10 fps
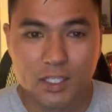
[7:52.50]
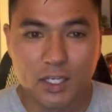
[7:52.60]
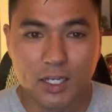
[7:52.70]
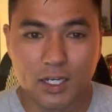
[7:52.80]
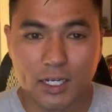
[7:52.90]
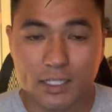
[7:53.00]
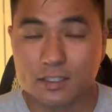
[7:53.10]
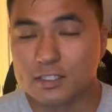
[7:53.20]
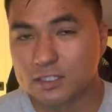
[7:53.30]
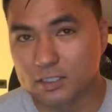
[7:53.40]
and
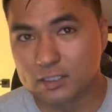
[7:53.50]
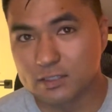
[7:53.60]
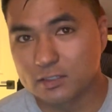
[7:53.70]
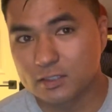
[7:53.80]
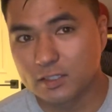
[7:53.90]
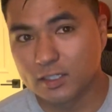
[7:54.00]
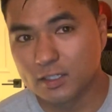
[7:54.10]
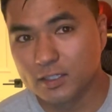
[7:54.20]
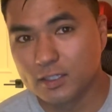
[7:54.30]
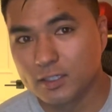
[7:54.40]
this is
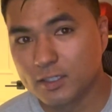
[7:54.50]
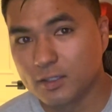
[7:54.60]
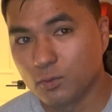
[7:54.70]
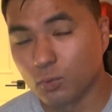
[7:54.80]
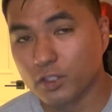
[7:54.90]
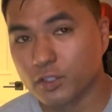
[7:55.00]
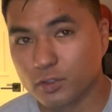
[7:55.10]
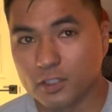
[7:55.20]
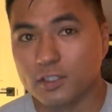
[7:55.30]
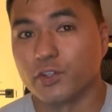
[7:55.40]
1
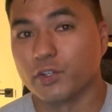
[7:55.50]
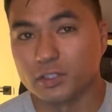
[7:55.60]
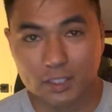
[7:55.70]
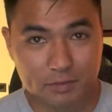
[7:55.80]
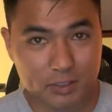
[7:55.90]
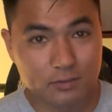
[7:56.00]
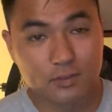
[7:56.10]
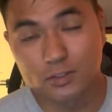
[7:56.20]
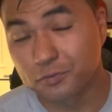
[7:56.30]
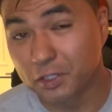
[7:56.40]
unit you're going to live in.
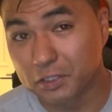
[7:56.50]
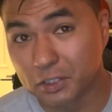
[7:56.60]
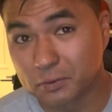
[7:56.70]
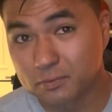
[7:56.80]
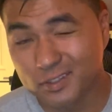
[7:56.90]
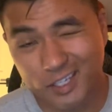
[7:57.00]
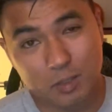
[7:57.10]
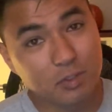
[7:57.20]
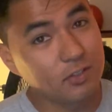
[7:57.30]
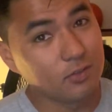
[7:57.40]
It's a VA loan. It can
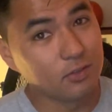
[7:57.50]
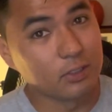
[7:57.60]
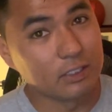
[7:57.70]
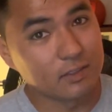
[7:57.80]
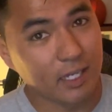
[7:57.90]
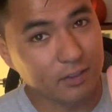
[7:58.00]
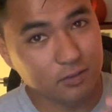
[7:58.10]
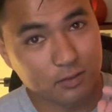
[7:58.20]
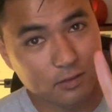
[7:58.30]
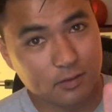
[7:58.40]
be 2 units
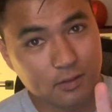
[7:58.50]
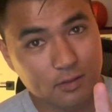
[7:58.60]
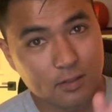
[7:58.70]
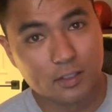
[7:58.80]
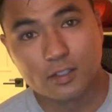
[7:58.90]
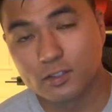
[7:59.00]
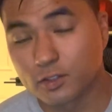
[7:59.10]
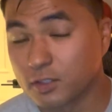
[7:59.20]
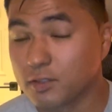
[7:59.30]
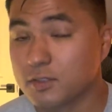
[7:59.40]
actually. You
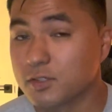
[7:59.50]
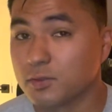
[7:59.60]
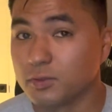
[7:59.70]
can use a 2